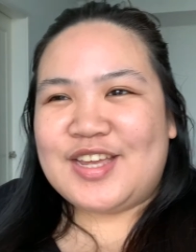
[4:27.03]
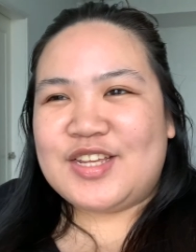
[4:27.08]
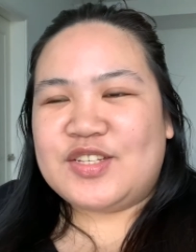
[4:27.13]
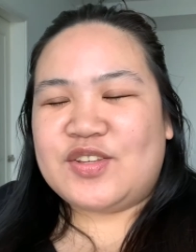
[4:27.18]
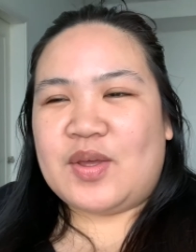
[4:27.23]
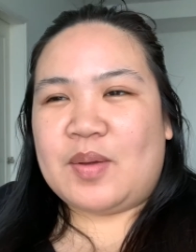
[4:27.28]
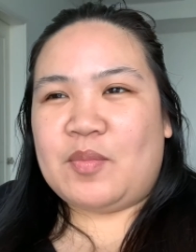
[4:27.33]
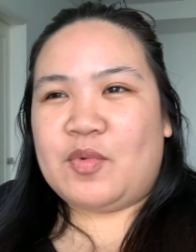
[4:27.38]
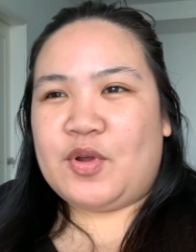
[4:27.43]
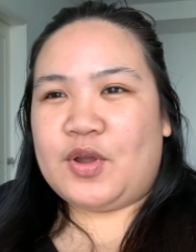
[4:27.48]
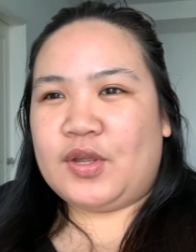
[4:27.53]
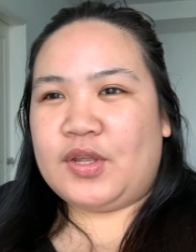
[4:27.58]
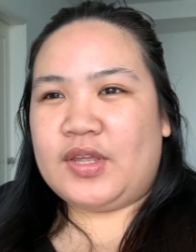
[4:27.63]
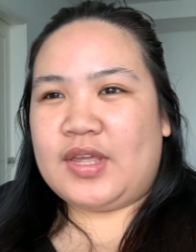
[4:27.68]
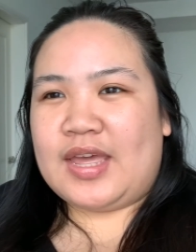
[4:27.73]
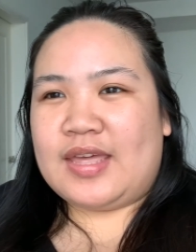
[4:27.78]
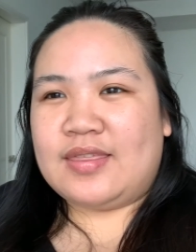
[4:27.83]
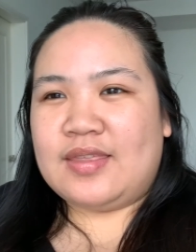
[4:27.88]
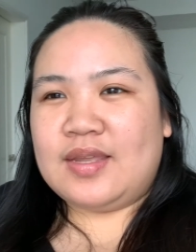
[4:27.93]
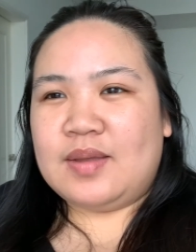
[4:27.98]
So I
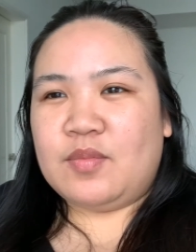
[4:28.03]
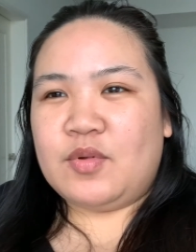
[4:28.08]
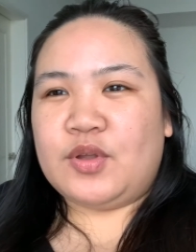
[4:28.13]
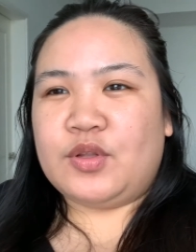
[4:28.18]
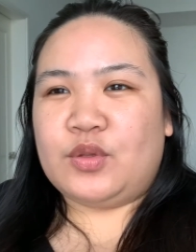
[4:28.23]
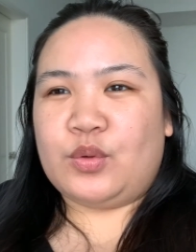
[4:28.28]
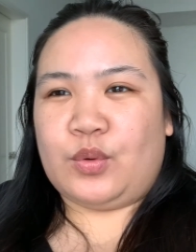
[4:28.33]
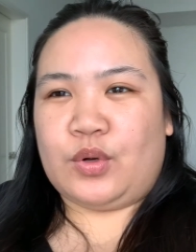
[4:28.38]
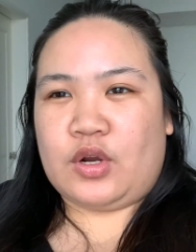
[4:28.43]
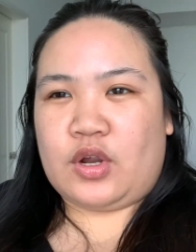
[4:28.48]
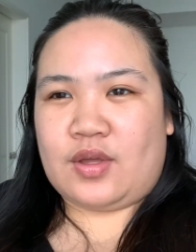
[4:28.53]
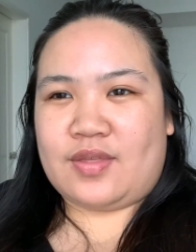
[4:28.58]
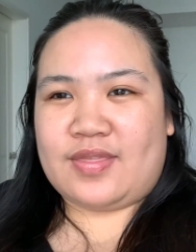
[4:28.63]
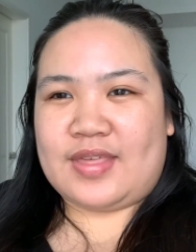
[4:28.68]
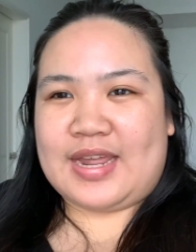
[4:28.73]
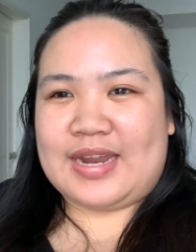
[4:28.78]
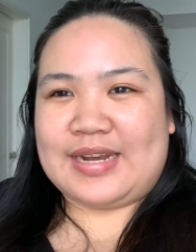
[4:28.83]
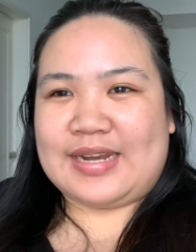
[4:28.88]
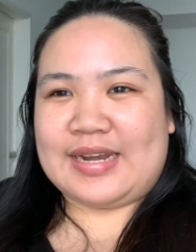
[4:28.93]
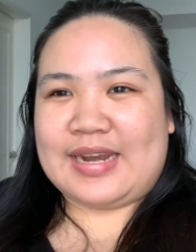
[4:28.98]
think I'm going to work on
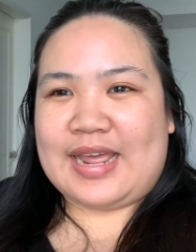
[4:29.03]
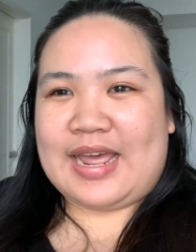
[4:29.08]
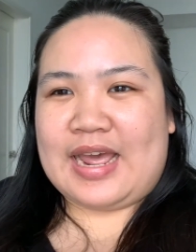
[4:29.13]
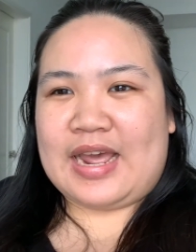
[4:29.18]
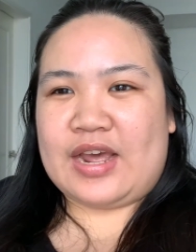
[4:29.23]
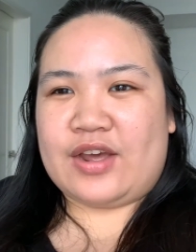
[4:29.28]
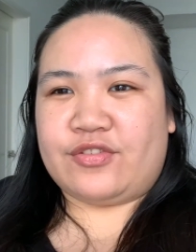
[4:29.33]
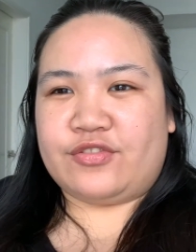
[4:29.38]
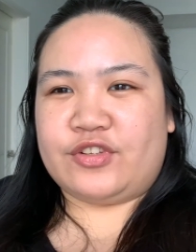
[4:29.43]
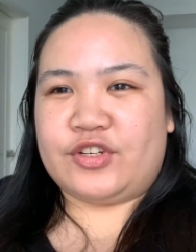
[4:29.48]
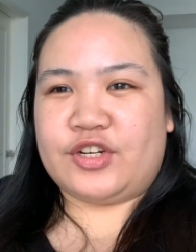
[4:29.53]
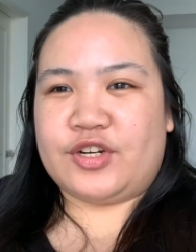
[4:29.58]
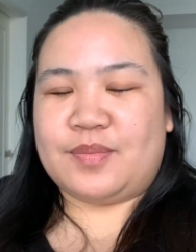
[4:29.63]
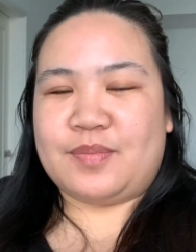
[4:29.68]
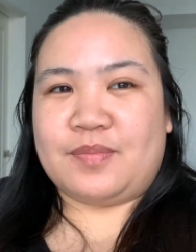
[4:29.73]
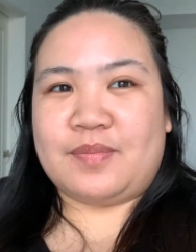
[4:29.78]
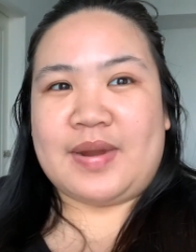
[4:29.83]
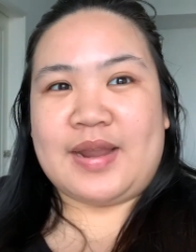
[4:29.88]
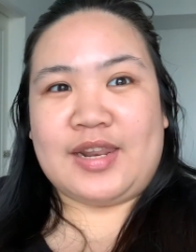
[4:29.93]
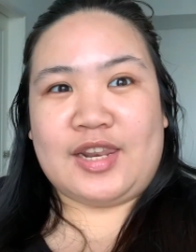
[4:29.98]
that after
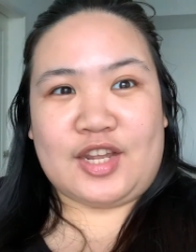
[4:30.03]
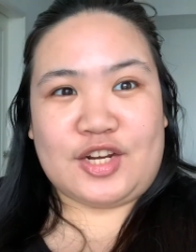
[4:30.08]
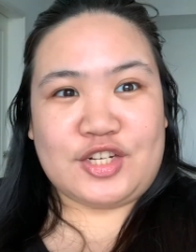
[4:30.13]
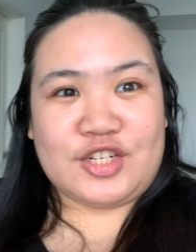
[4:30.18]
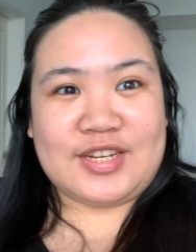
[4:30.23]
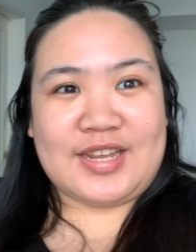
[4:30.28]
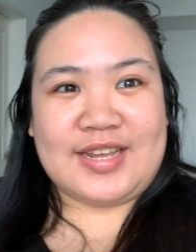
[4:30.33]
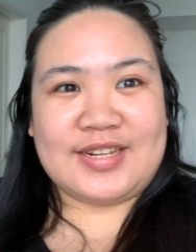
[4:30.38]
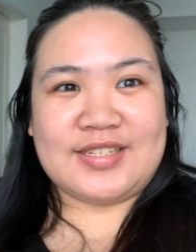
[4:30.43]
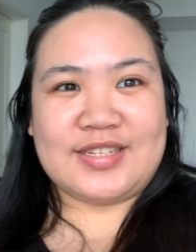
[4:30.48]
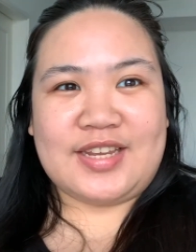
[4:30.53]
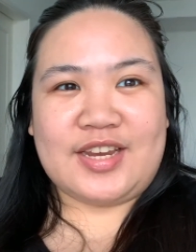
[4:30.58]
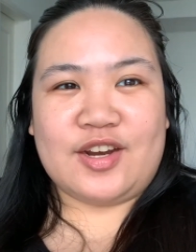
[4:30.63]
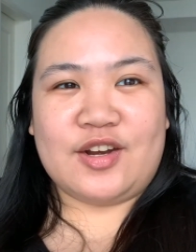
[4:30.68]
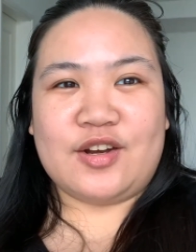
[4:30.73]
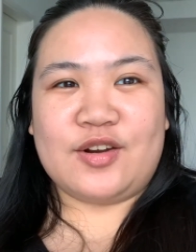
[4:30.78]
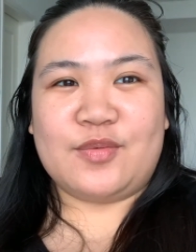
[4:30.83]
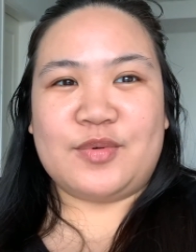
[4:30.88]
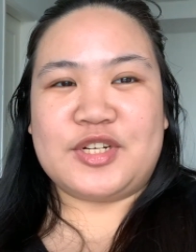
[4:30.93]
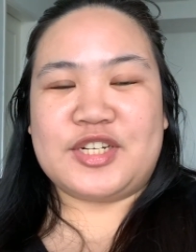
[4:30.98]
my lunch gets
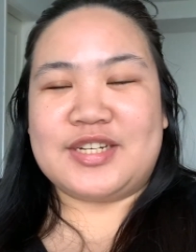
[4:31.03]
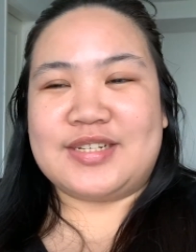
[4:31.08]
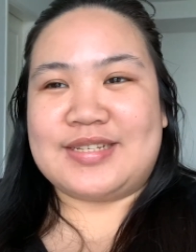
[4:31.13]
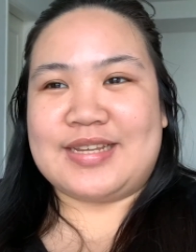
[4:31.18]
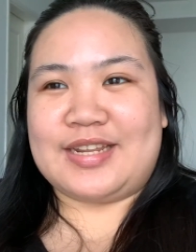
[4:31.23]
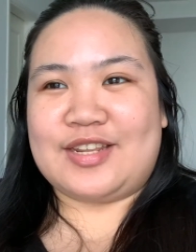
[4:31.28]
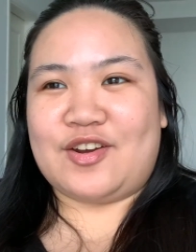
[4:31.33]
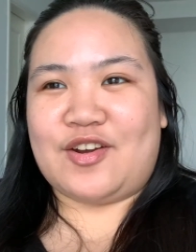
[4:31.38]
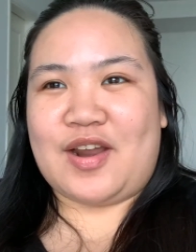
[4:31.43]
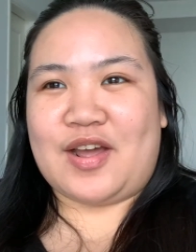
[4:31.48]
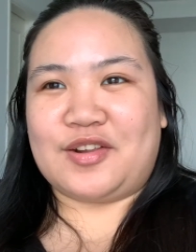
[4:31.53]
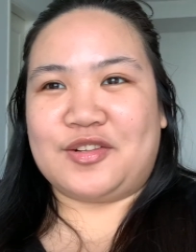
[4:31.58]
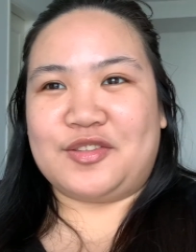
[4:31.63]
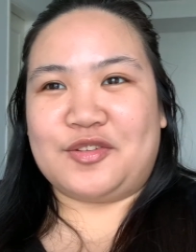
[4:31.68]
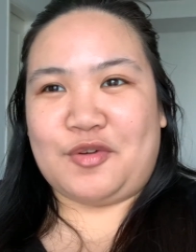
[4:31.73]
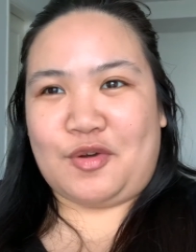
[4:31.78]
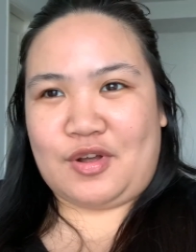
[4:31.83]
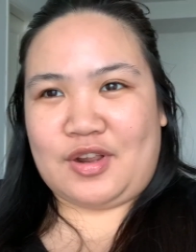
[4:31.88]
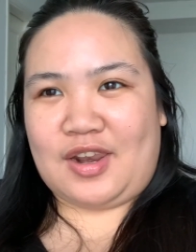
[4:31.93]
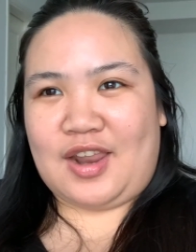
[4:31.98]
here, which is at around
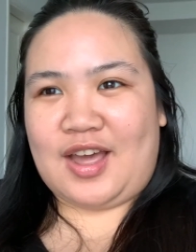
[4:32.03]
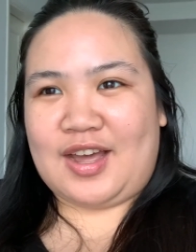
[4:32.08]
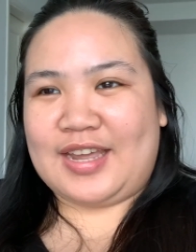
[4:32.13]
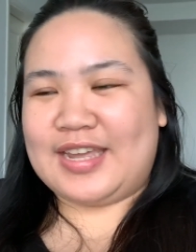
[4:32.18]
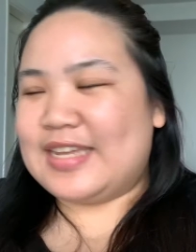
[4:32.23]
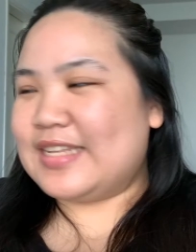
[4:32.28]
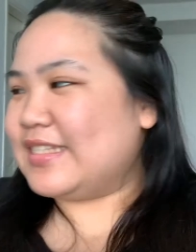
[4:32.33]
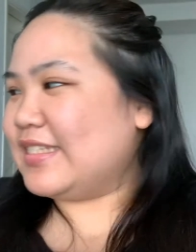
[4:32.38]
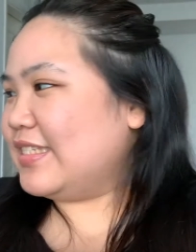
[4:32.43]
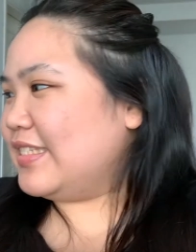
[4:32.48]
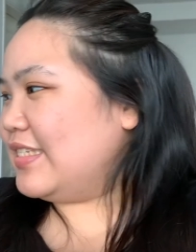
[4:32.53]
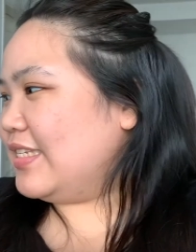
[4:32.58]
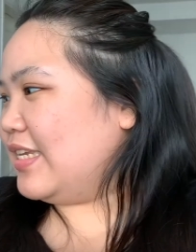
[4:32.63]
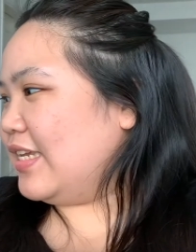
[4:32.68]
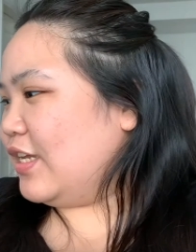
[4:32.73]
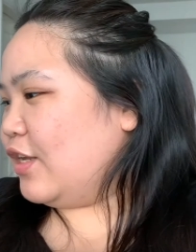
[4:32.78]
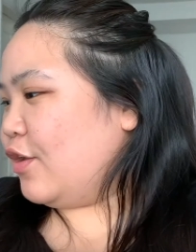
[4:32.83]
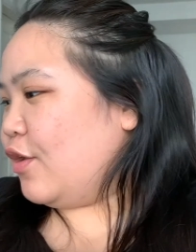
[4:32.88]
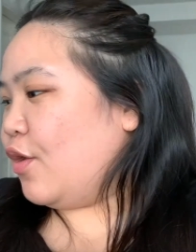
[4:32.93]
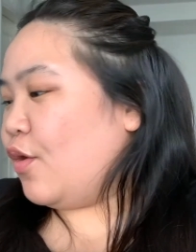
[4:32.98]
2 o'clock. It's
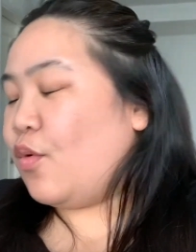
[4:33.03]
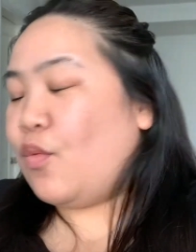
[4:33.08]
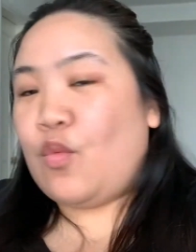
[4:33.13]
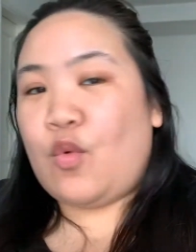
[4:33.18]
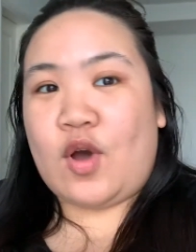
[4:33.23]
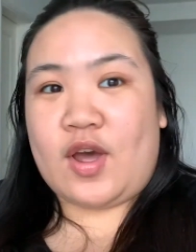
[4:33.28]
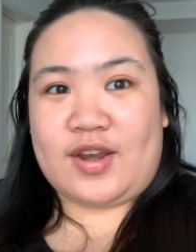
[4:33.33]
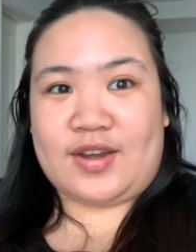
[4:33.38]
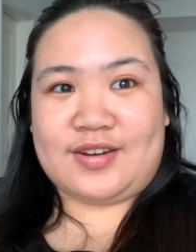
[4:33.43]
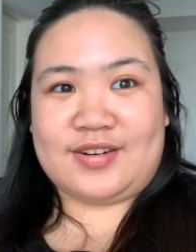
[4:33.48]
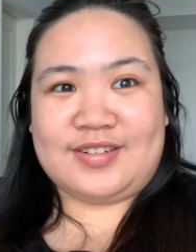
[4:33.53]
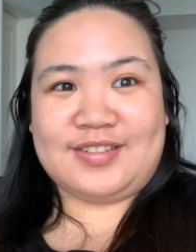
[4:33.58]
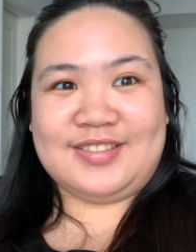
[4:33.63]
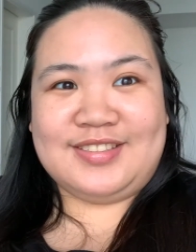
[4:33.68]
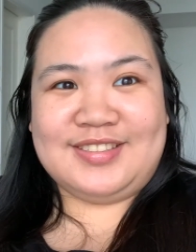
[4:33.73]
one.